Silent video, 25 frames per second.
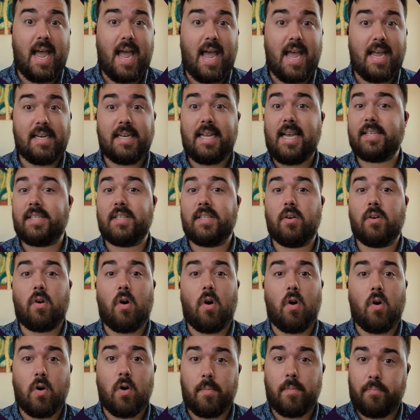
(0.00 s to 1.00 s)
And yes, there
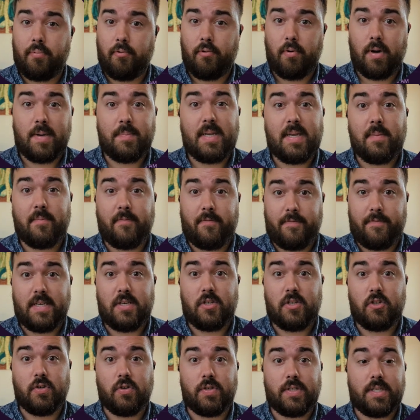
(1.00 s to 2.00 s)
are premium
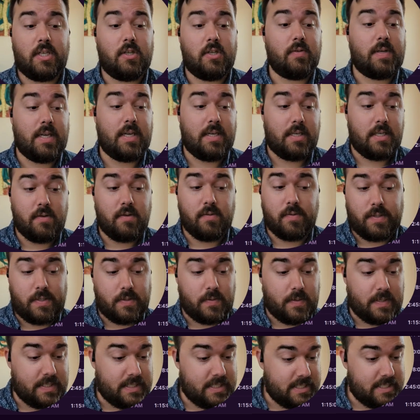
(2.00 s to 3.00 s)
features that you can use.
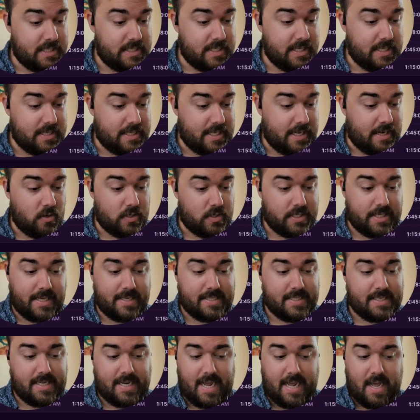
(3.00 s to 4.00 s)
You can see that they are
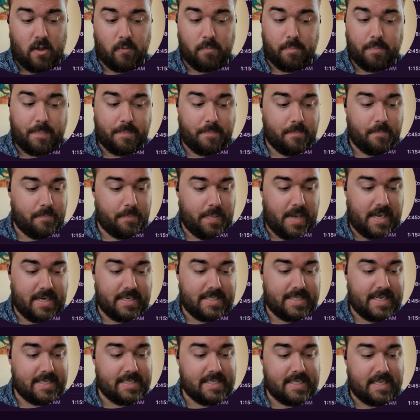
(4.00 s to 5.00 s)
testing out
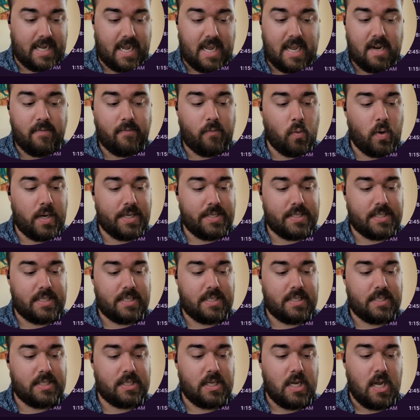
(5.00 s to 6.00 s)
beta testing
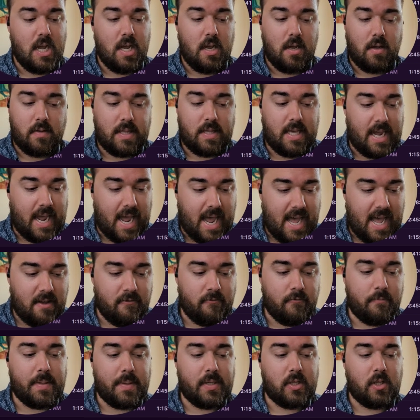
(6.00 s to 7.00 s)
invoices, they
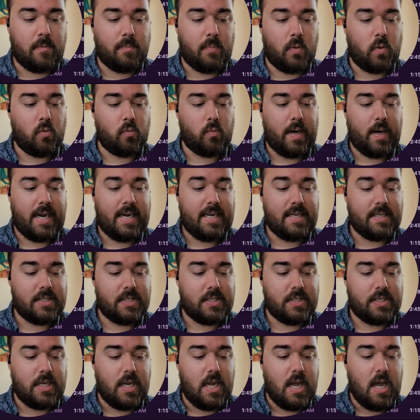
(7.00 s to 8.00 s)
have billable
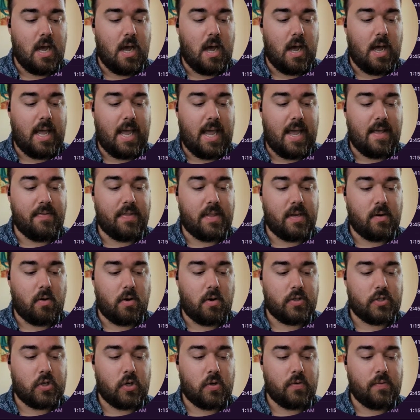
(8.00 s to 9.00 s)
rates, and there
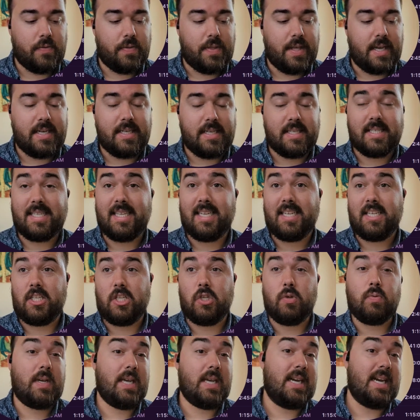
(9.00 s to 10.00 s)
are certain things that
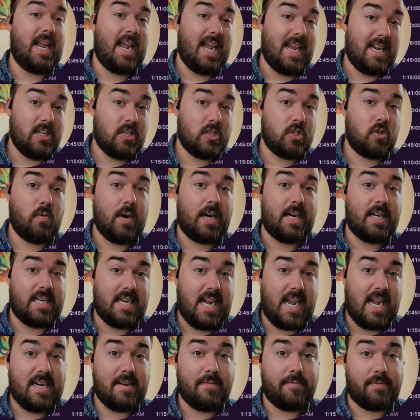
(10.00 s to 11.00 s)
you can integrate
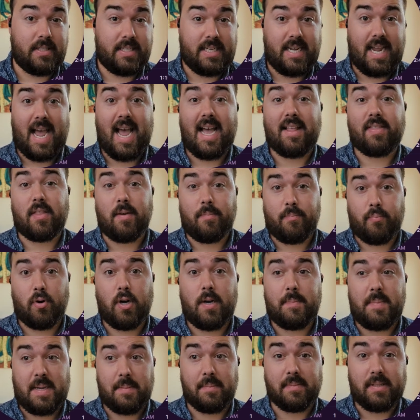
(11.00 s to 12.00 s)
natively at the
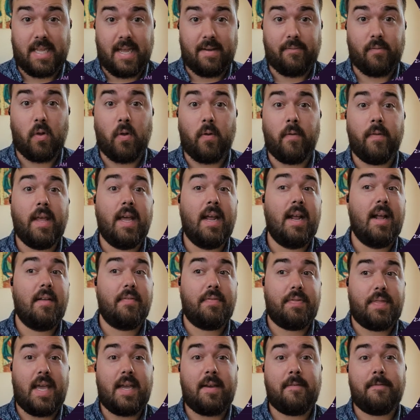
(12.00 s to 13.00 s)
premium level.
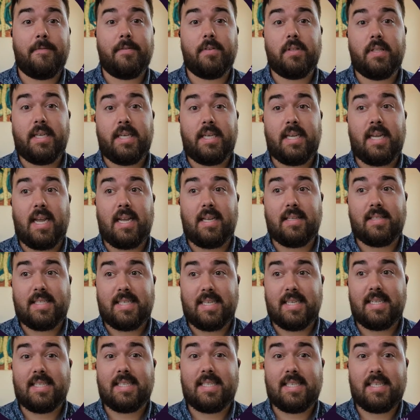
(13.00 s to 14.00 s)
Thankfully,
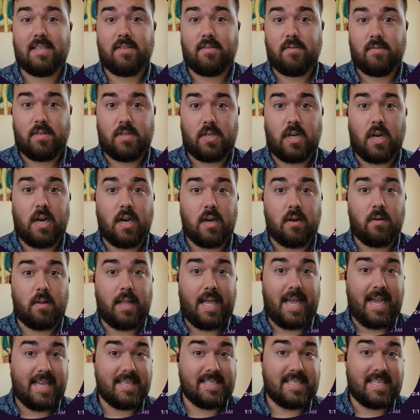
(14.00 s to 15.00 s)
since
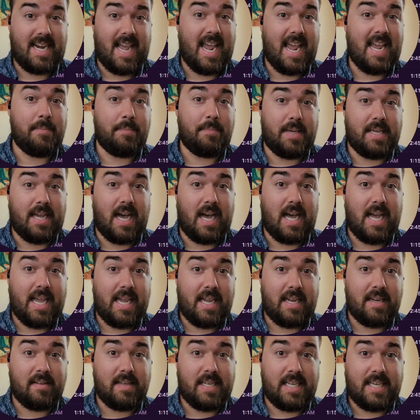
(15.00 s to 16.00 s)
Toggl has an
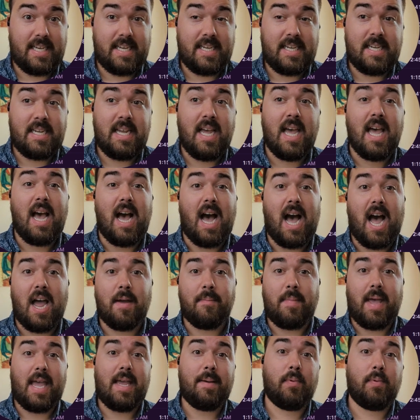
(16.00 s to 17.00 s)
API key,
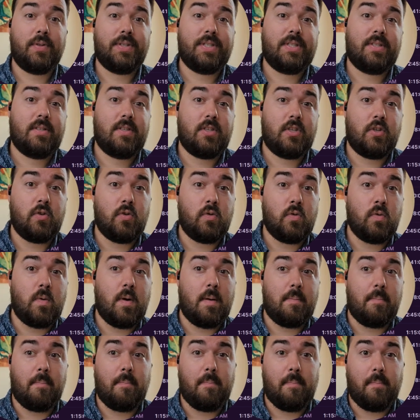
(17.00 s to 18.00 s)
I'm able
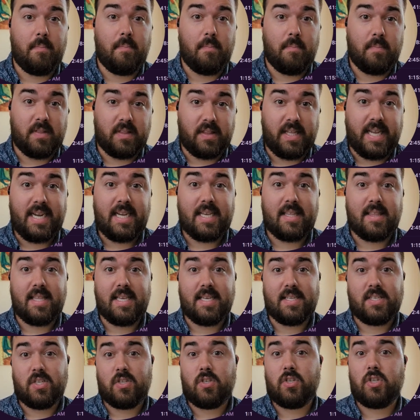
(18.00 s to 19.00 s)
to link
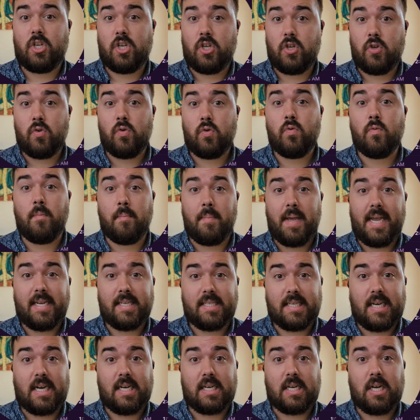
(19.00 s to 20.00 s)
this to
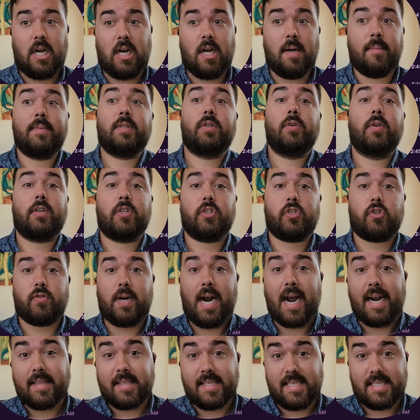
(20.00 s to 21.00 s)
Make.com to
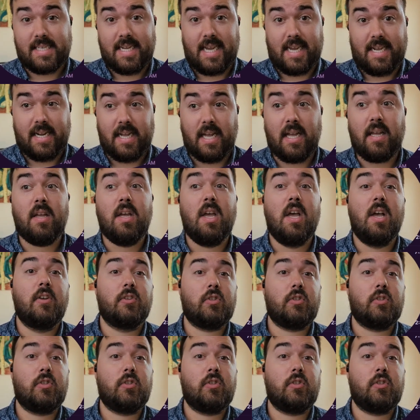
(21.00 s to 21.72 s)
extract this data.